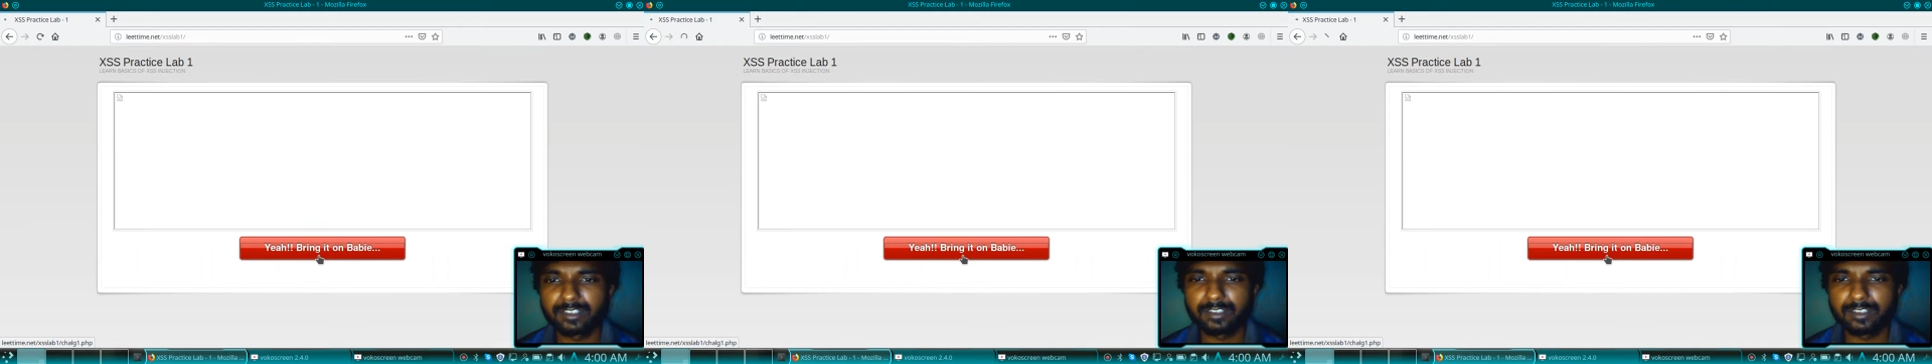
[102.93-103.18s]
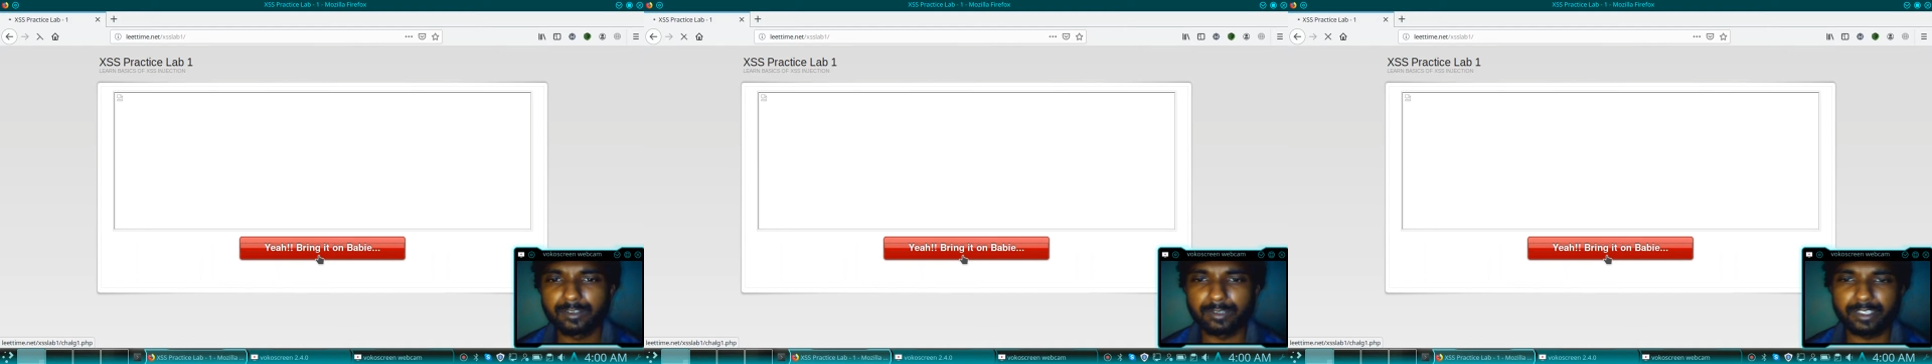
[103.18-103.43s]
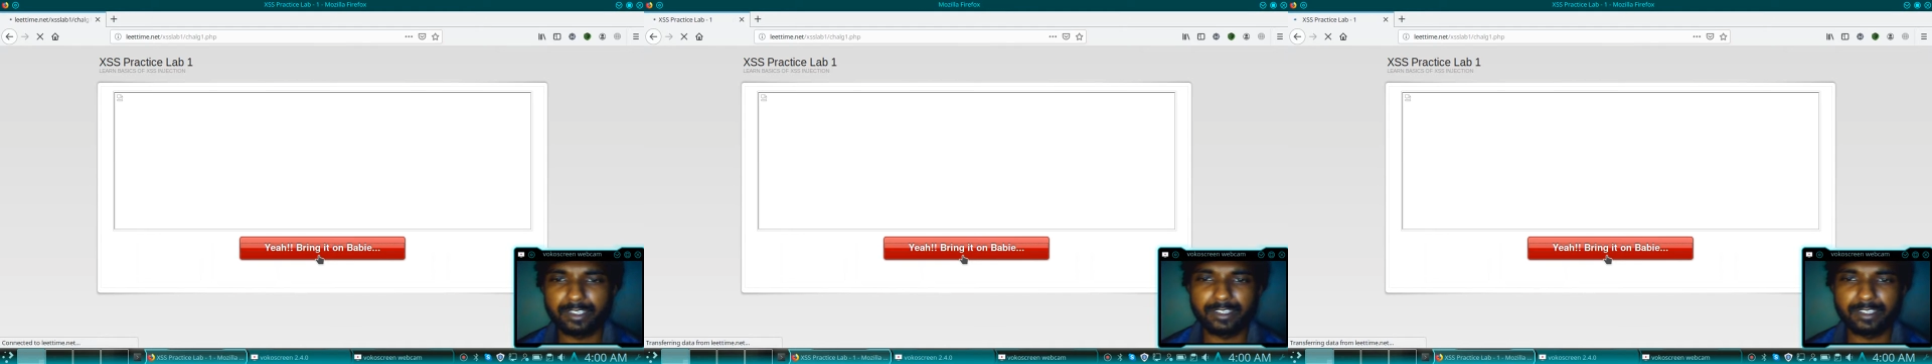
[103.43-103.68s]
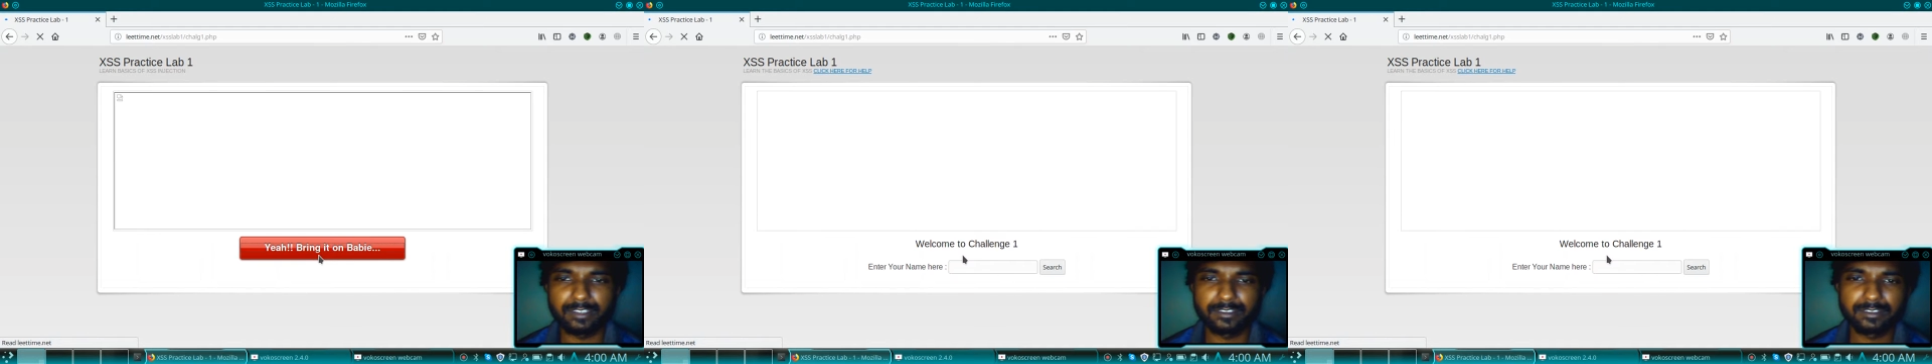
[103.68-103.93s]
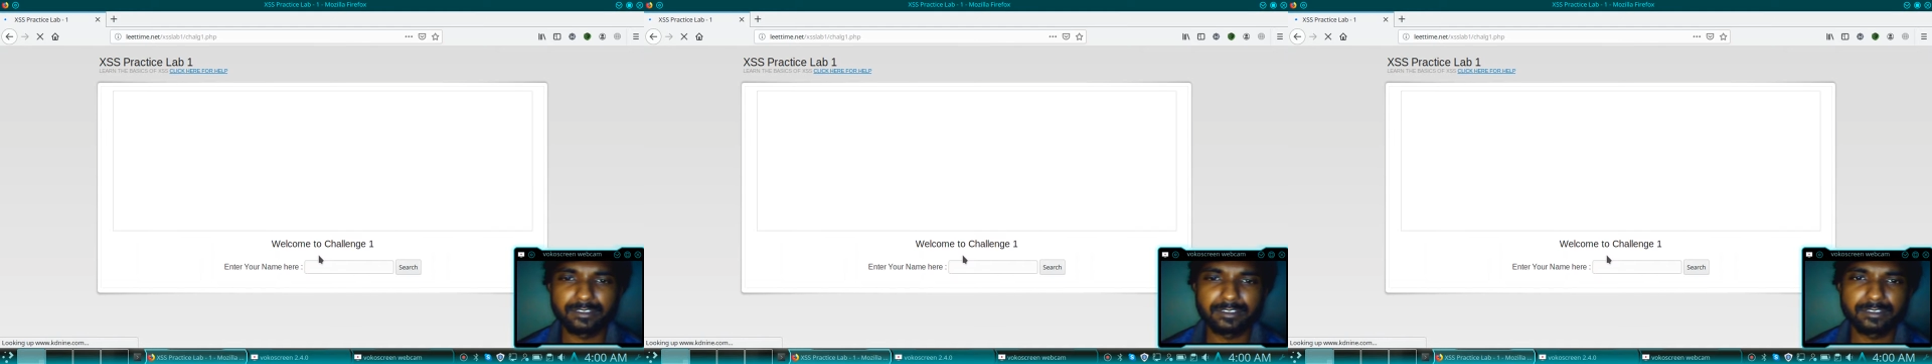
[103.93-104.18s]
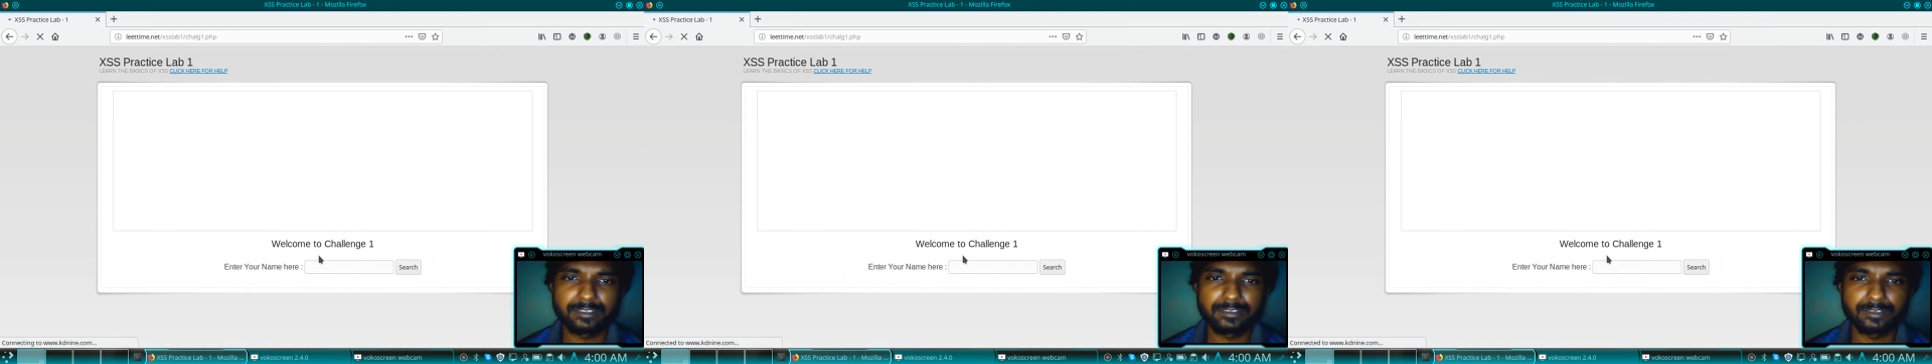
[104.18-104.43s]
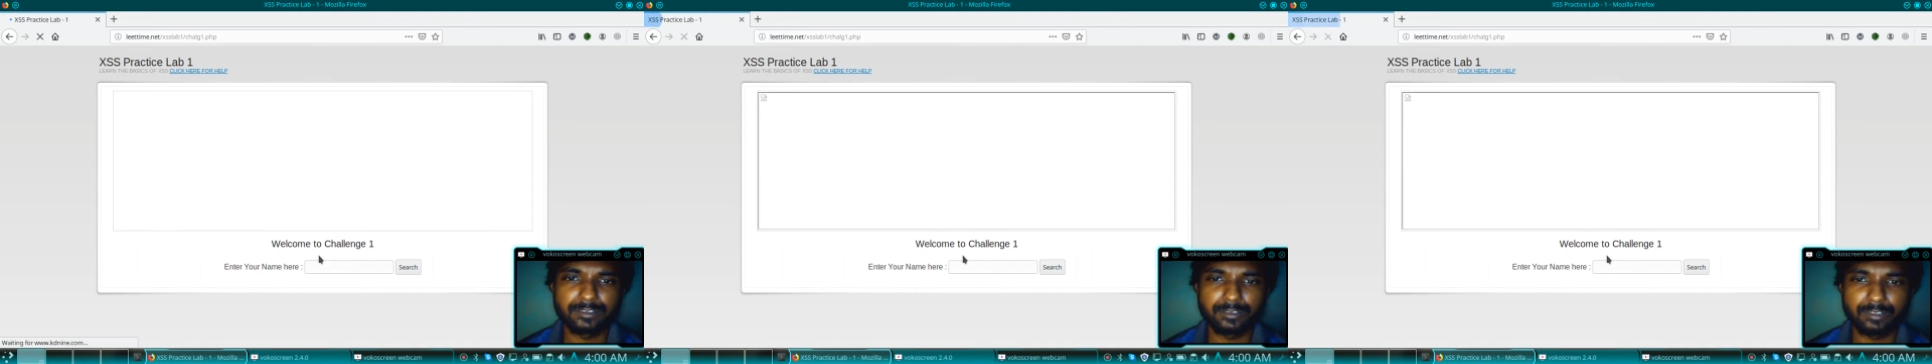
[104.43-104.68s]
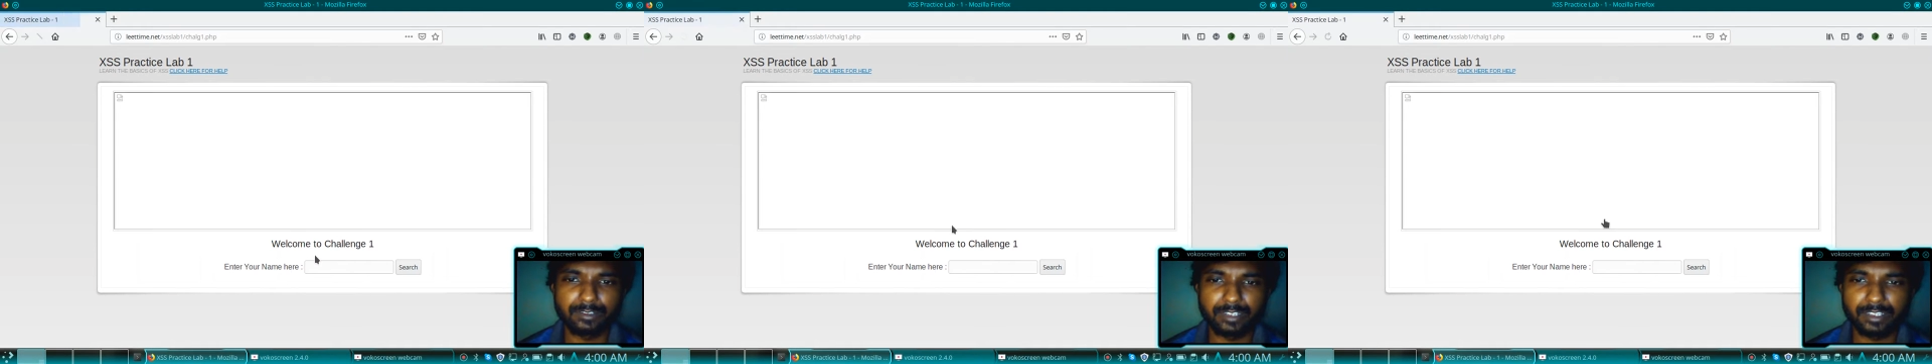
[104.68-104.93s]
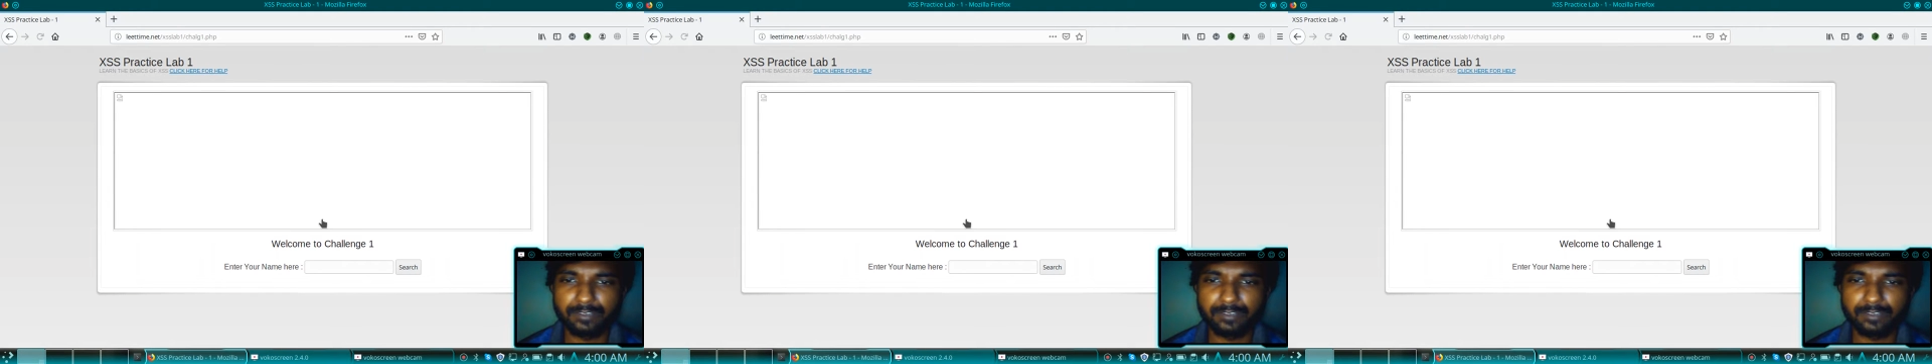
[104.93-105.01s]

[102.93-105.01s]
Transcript: Okay, so here